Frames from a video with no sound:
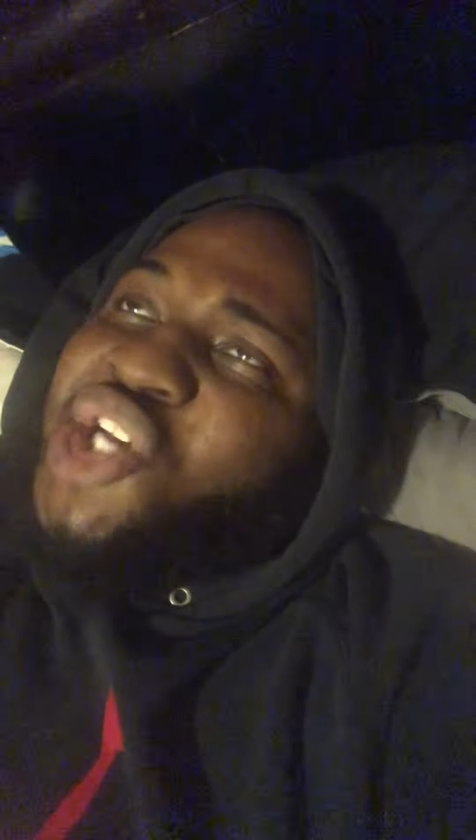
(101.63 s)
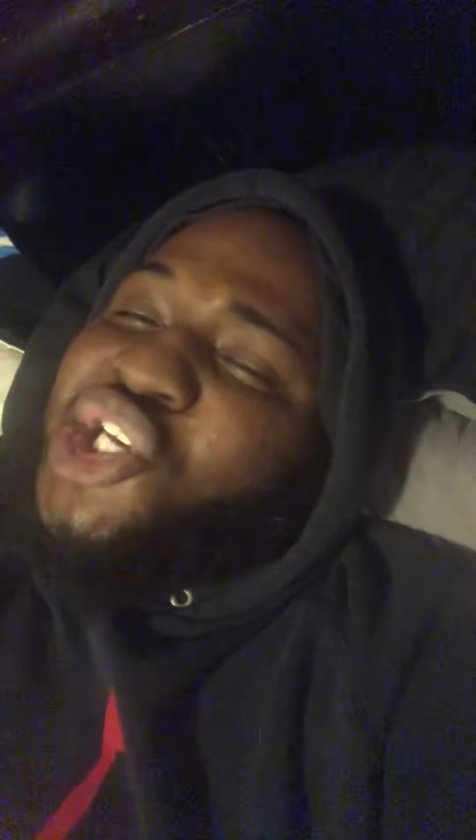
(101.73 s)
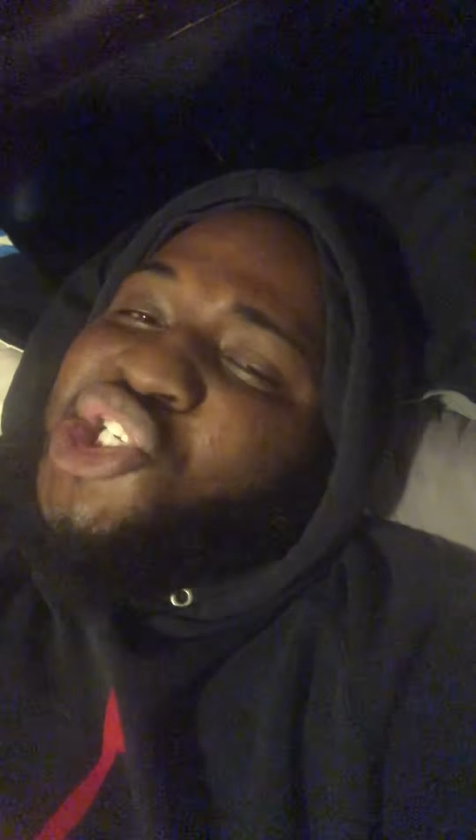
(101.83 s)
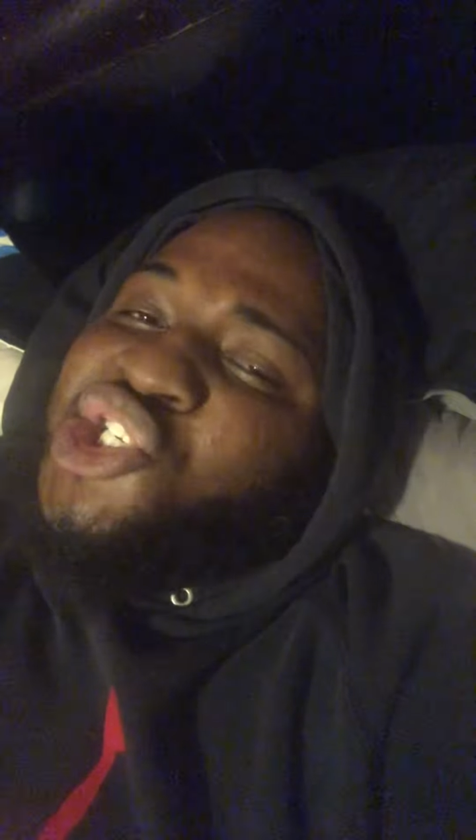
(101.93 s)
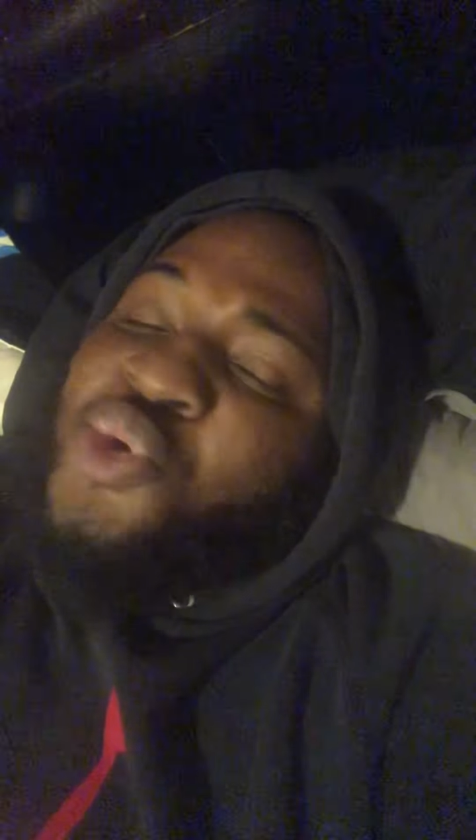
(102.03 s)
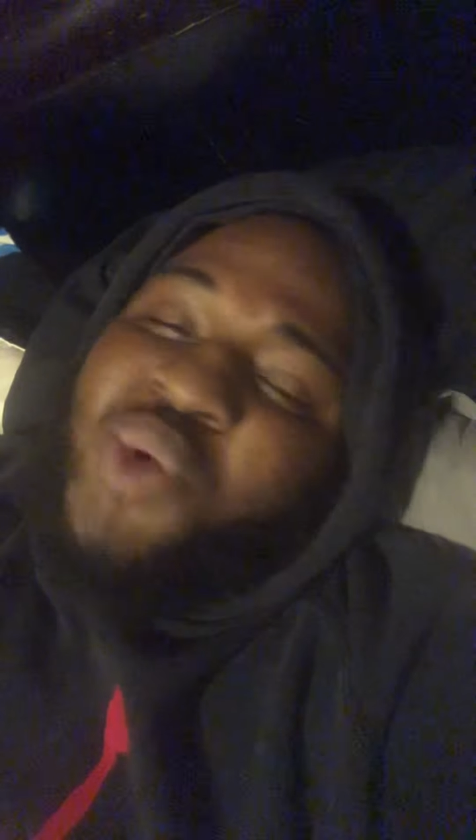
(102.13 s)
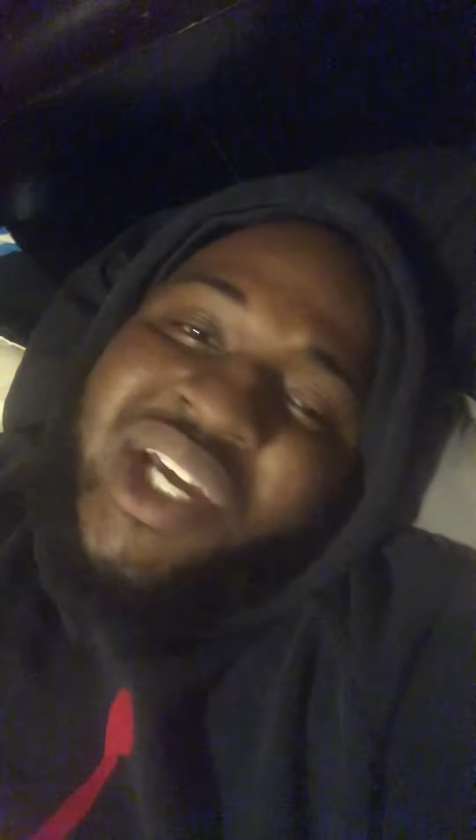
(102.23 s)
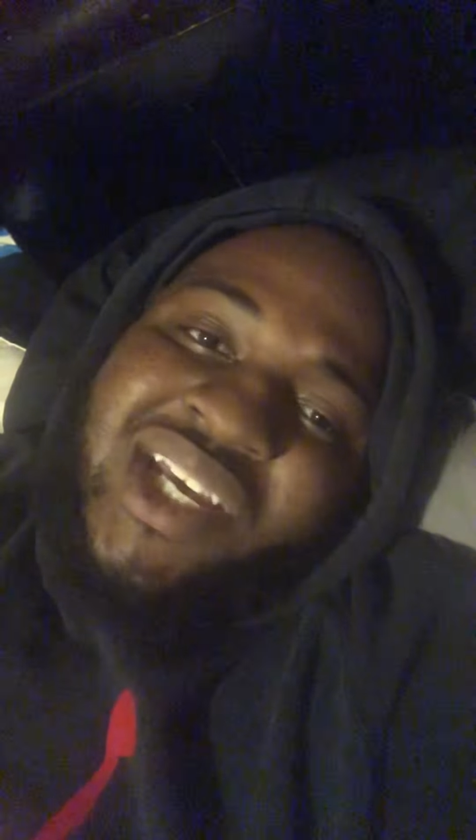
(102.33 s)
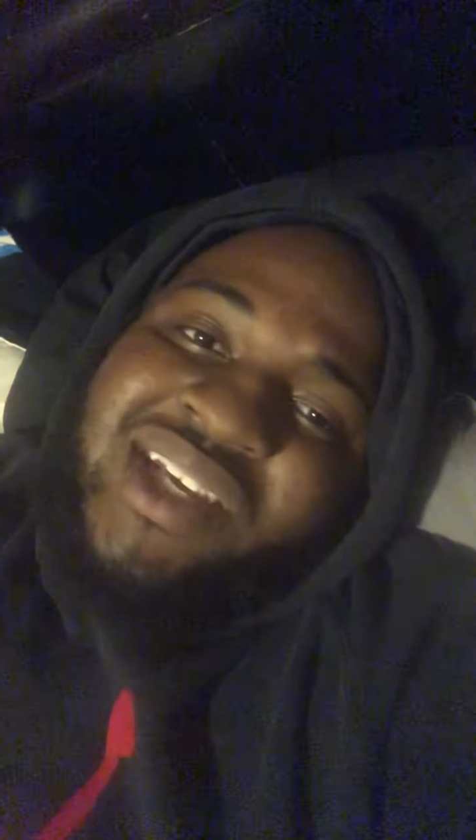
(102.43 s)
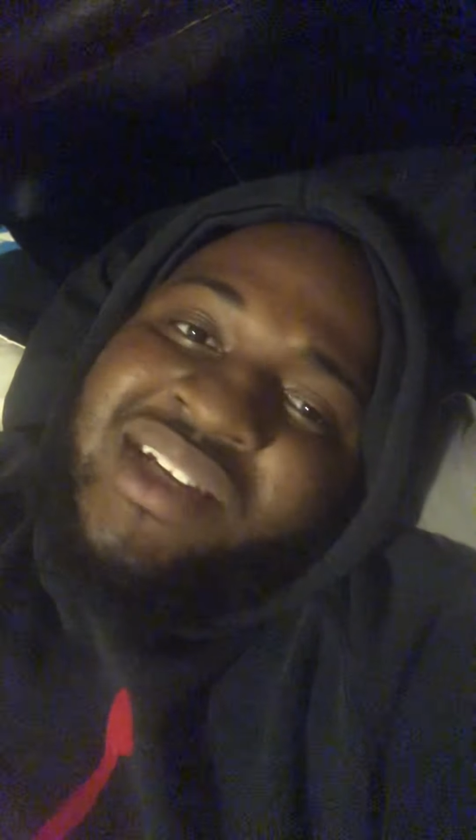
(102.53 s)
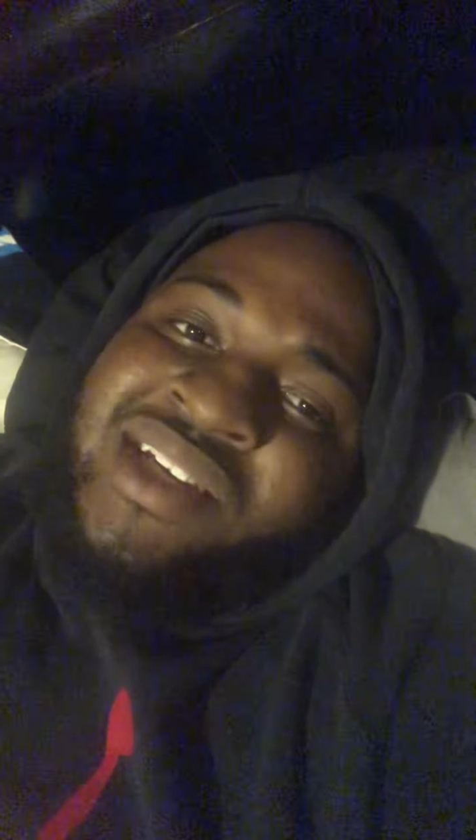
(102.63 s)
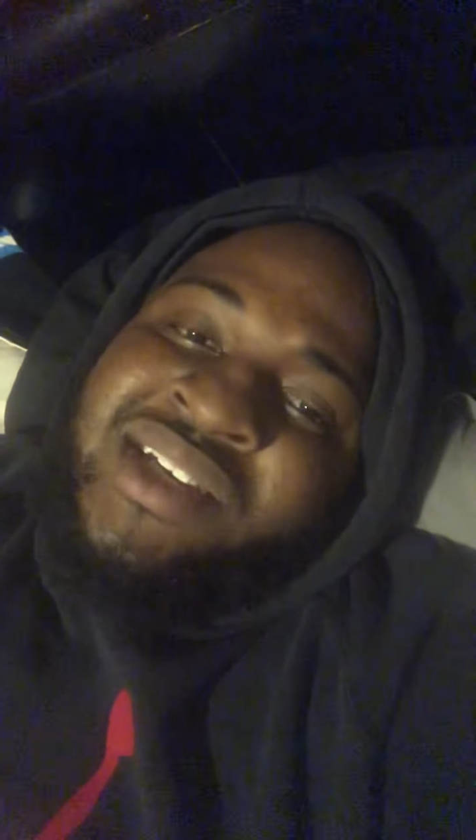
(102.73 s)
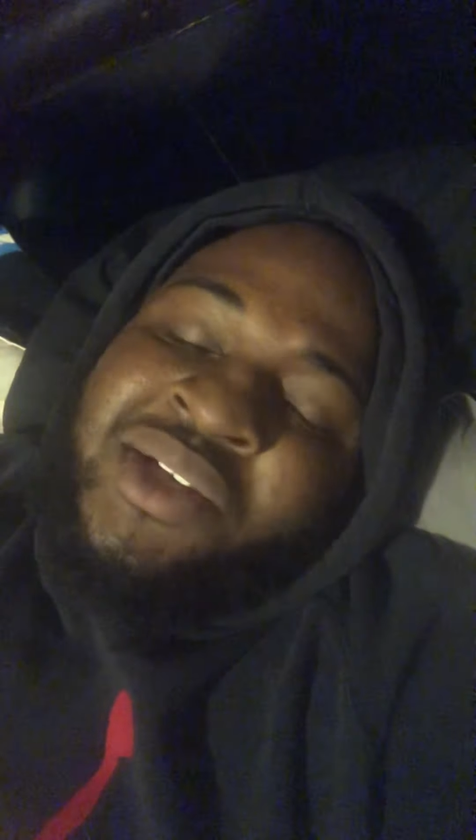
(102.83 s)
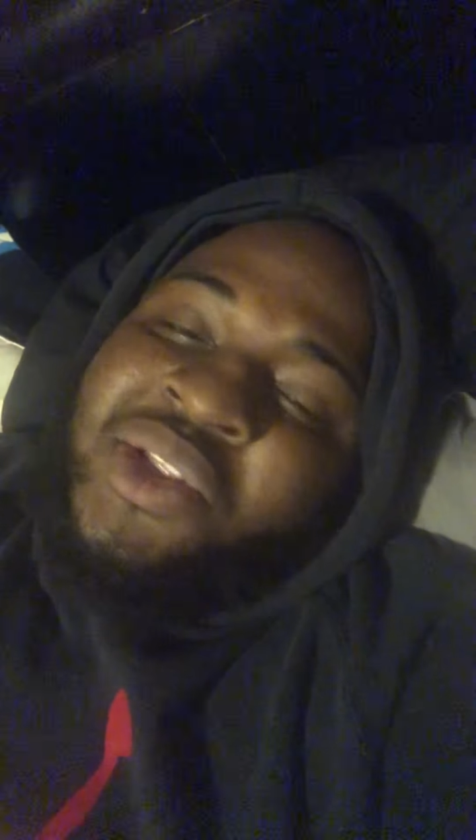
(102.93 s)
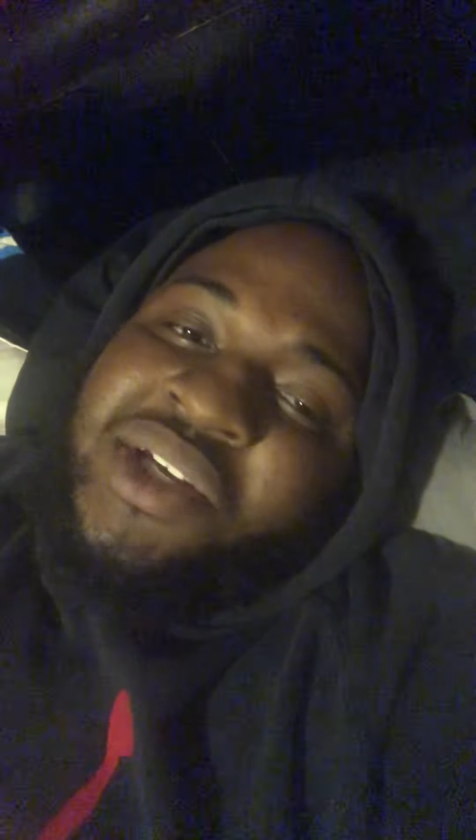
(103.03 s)
shooting and
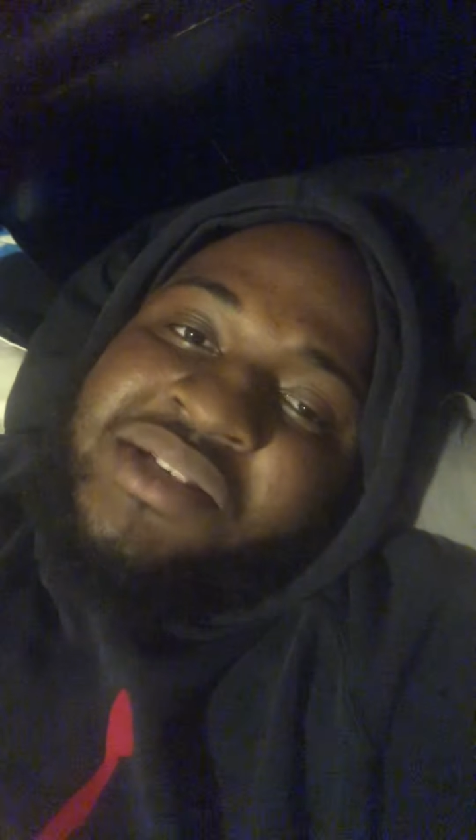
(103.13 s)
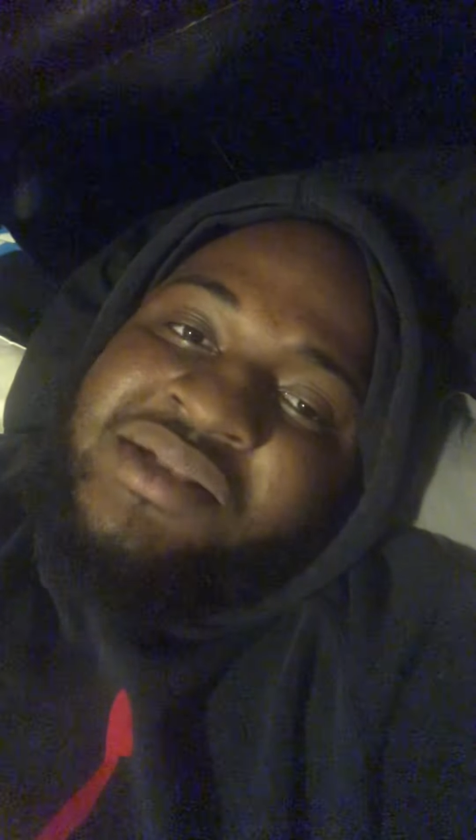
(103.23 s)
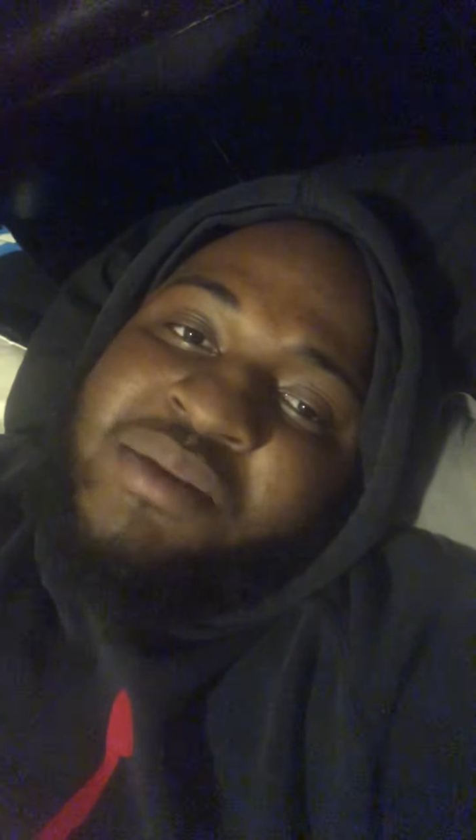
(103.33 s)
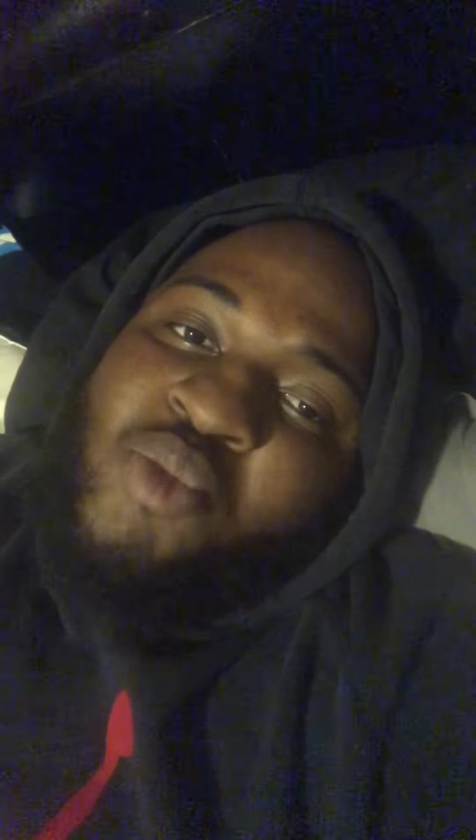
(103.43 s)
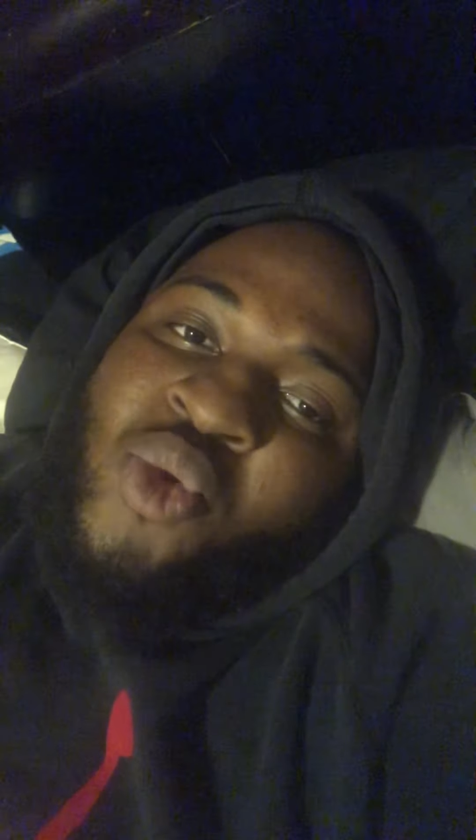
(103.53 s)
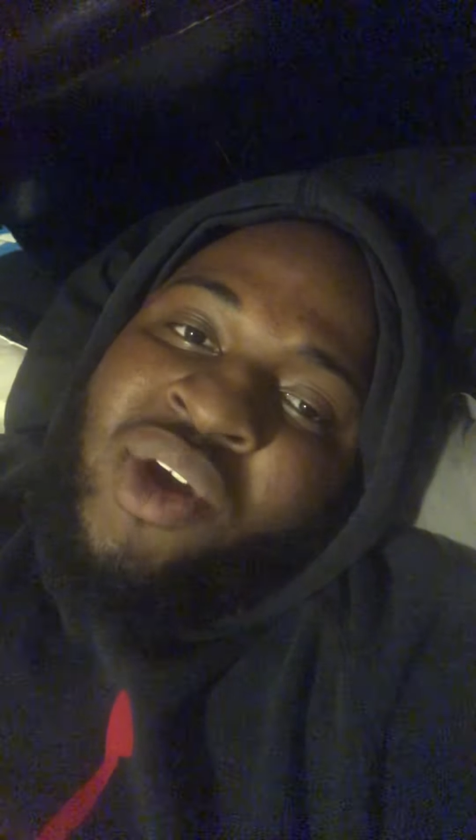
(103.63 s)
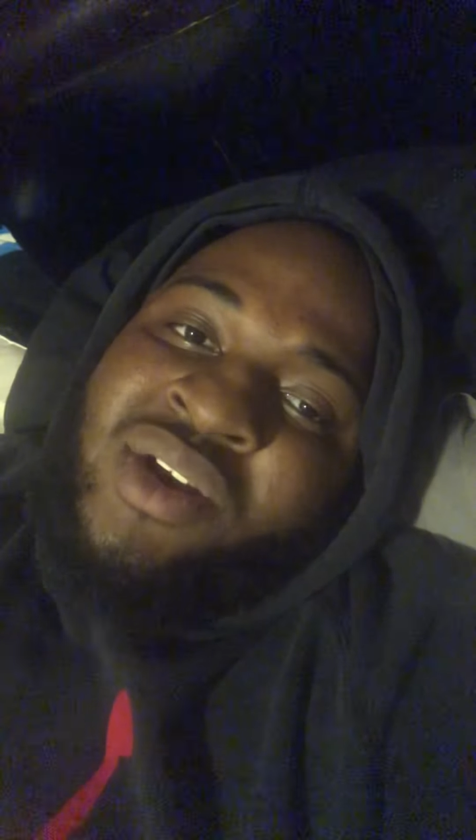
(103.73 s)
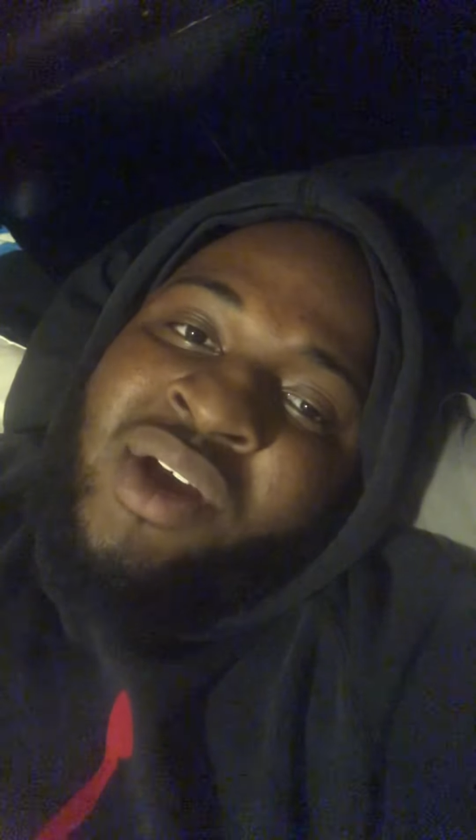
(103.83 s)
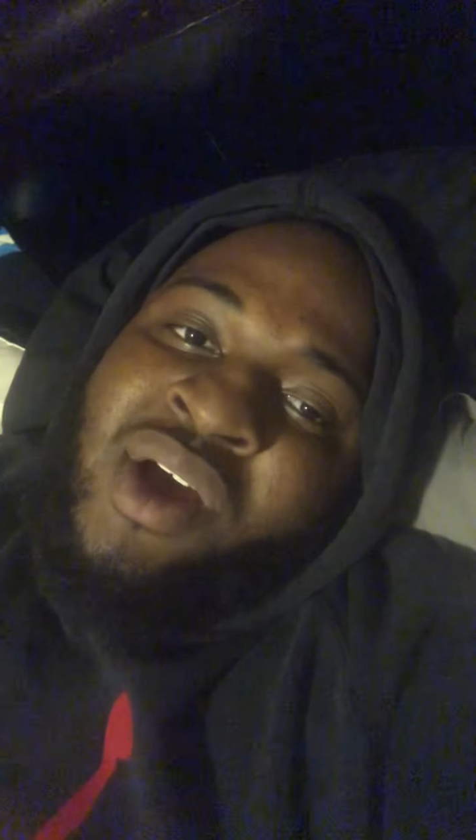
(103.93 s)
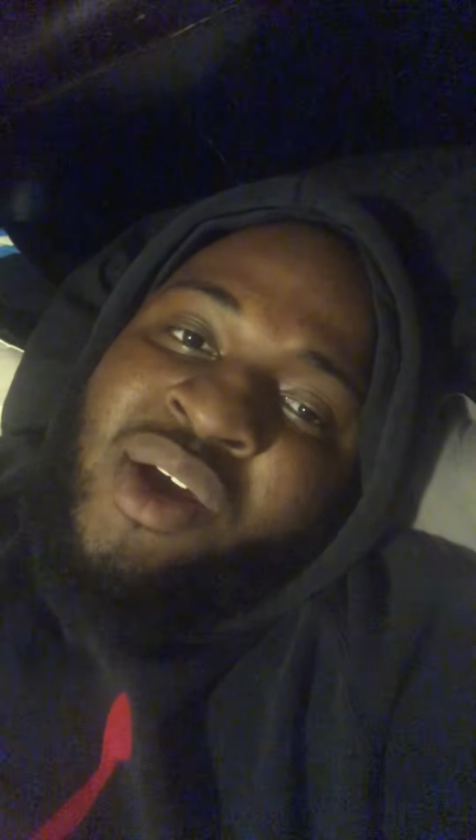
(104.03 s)
killing someone,